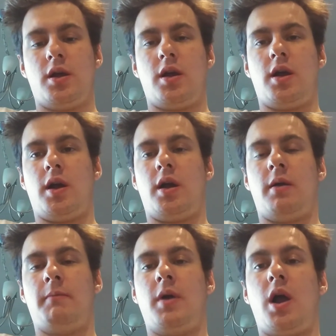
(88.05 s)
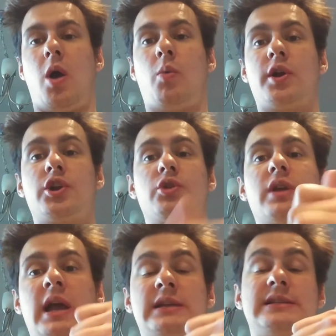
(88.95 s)
I want you
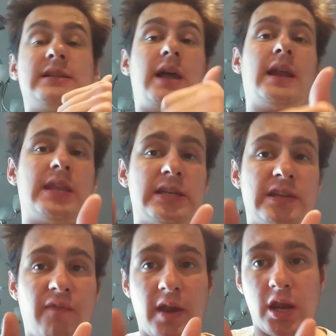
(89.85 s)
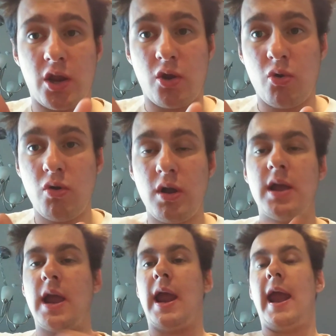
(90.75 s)
guys to like this video
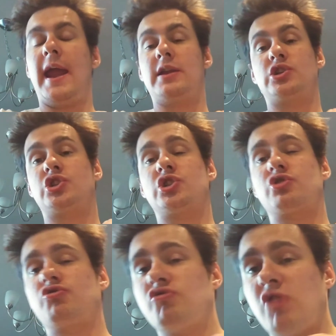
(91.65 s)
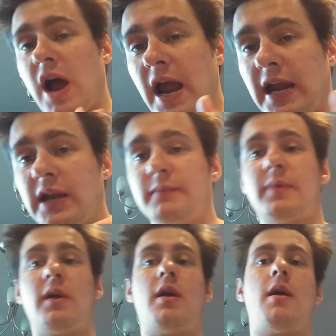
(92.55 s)
and subscribe
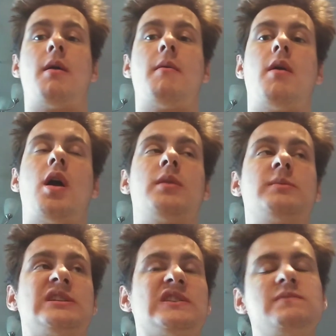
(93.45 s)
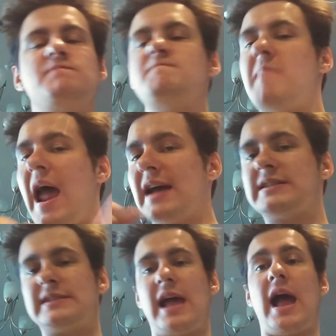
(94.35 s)
and
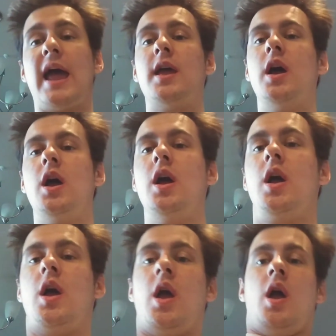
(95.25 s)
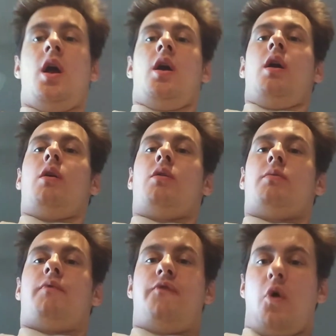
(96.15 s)
smash that
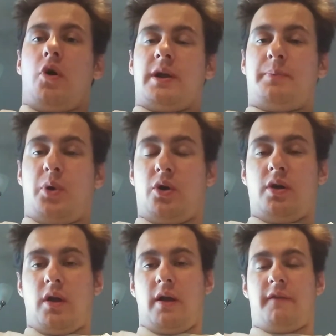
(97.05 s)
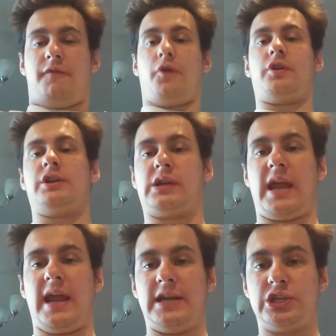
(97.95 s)
for your
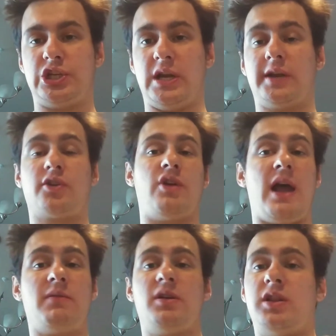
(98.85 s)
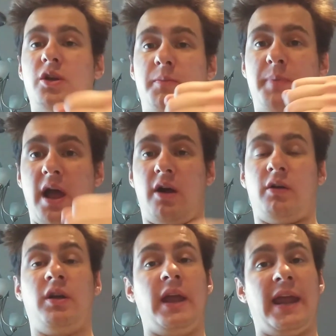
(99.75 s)
notification, grab a little
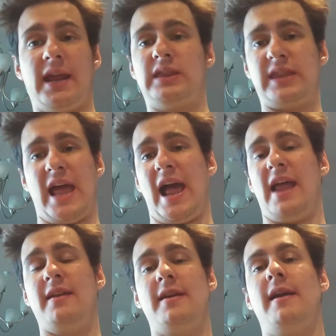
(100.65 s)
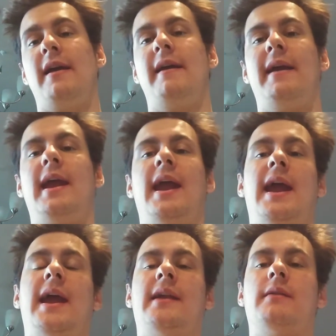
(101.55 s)
bell, hit that,
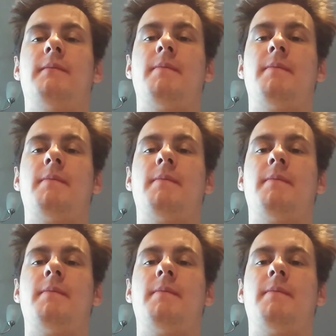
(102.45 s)
and